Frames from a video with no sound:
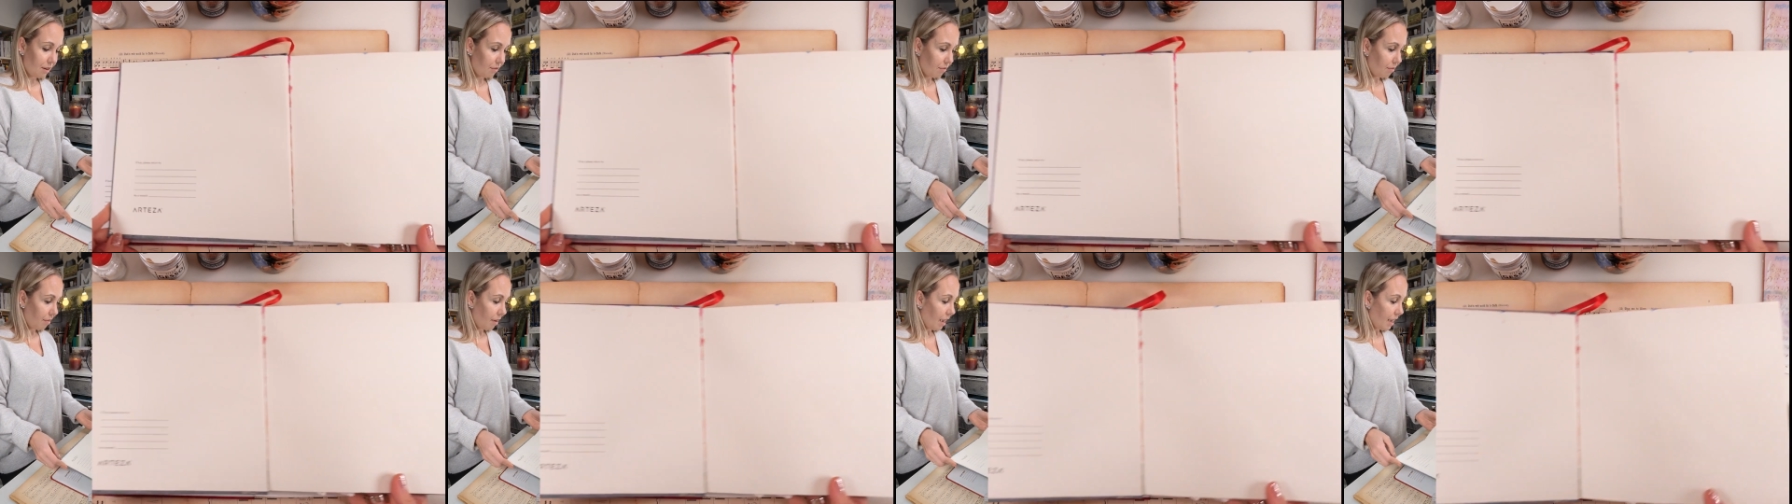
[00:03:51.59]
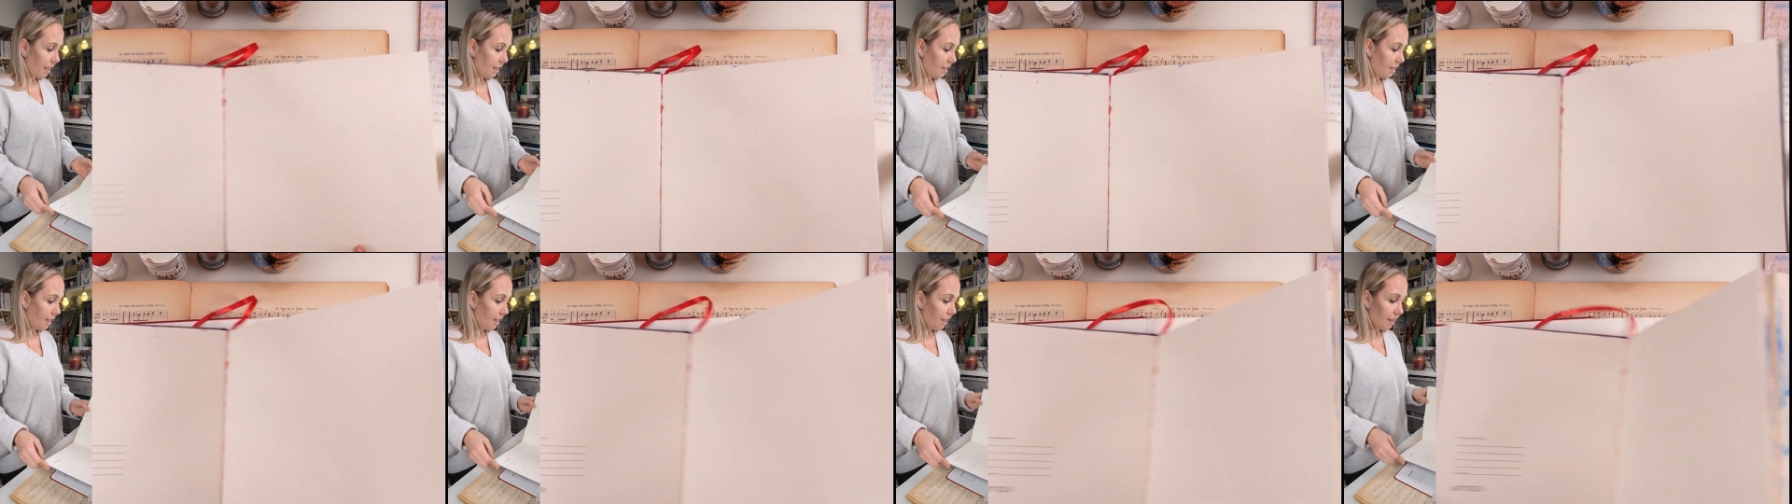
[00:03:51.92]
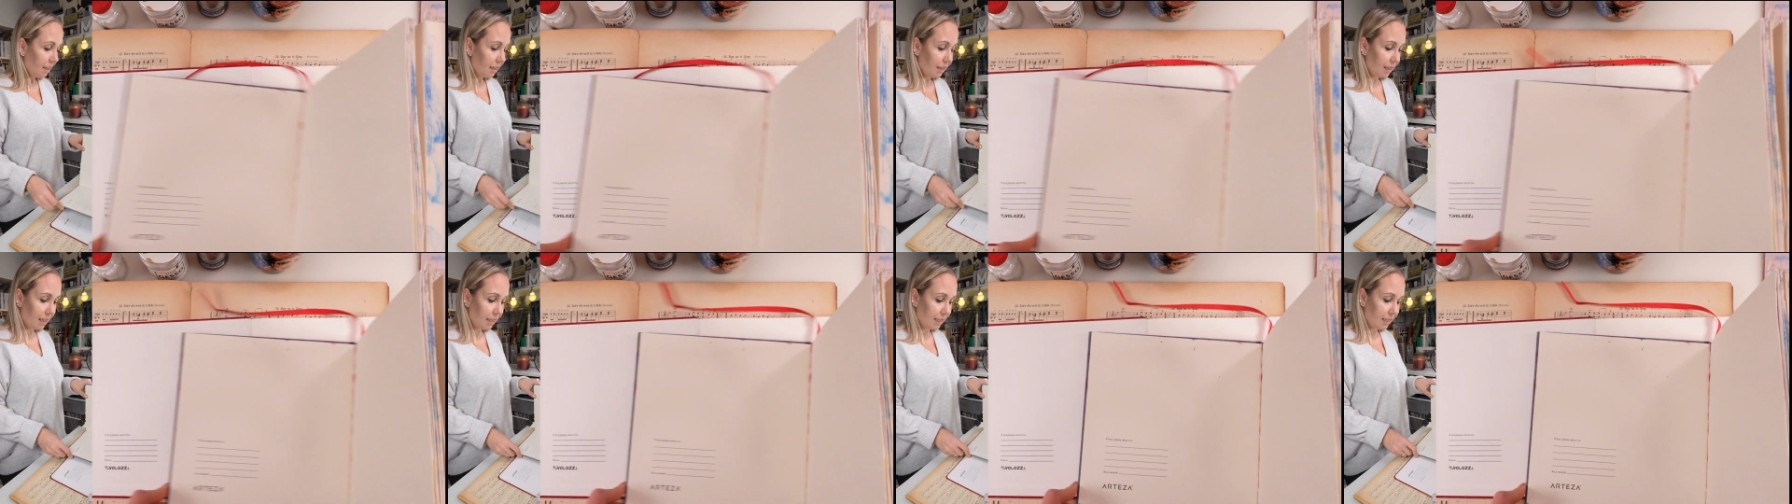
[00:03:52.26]

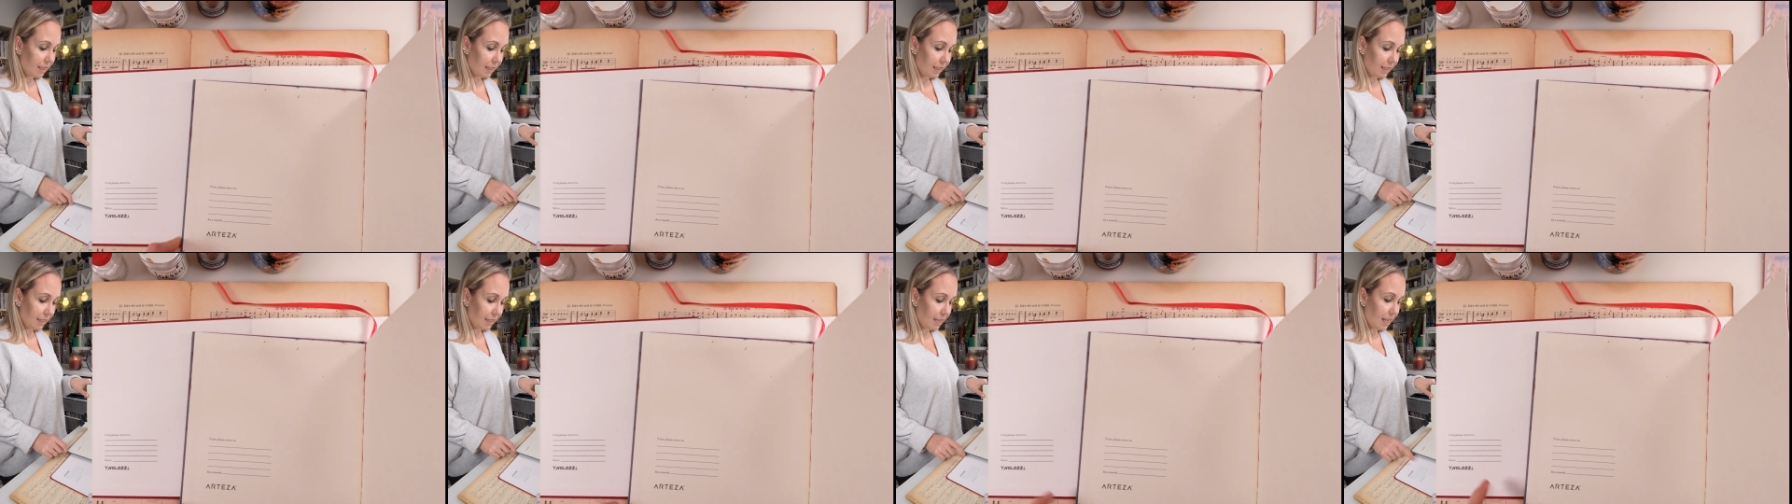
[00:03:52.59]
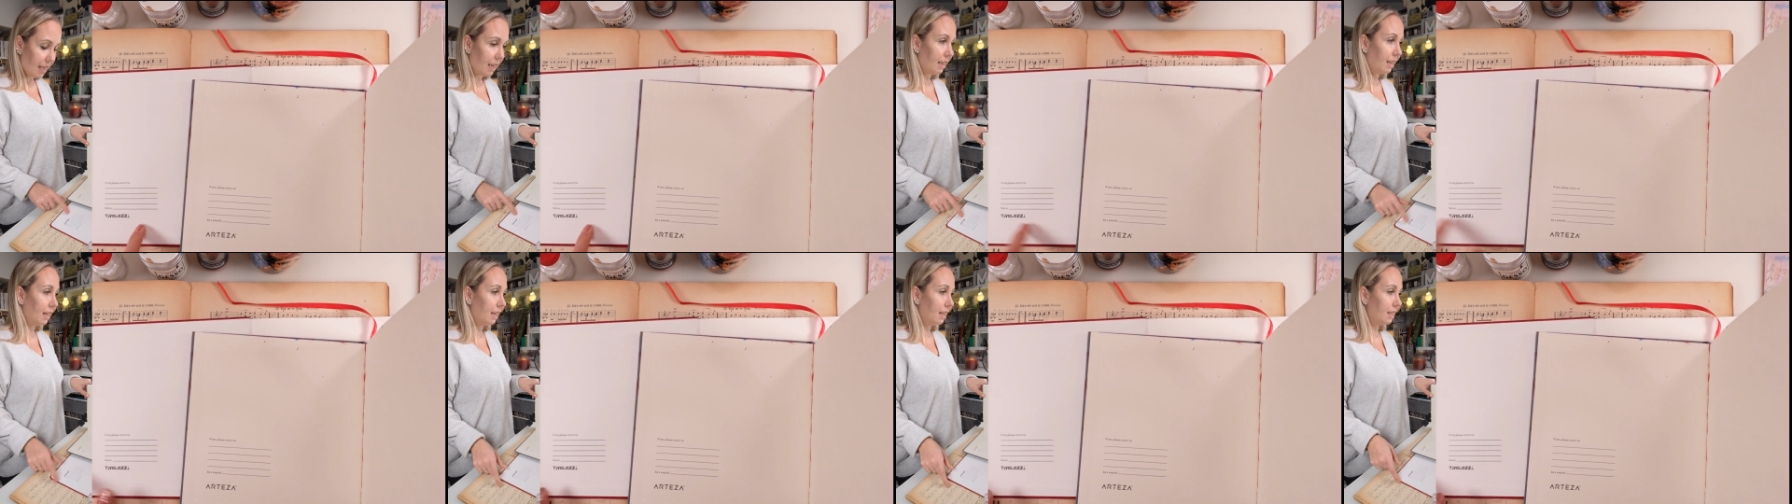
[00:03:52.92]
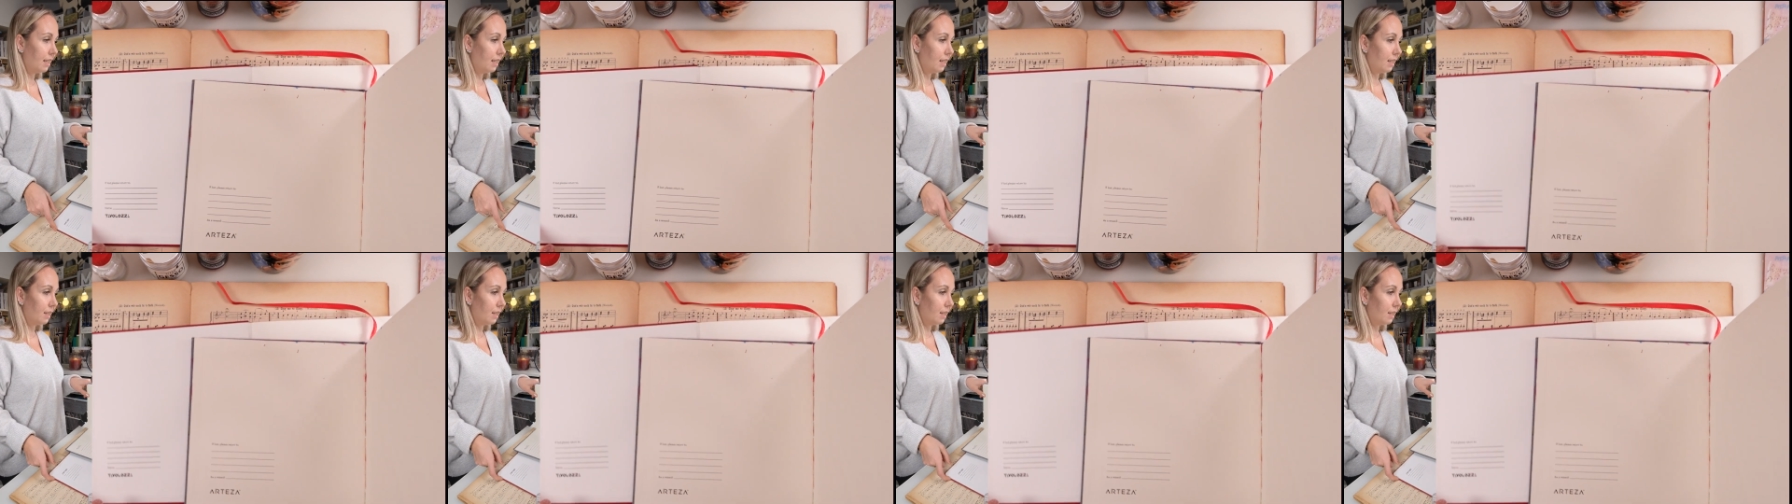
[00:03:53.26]
writing, it's exactly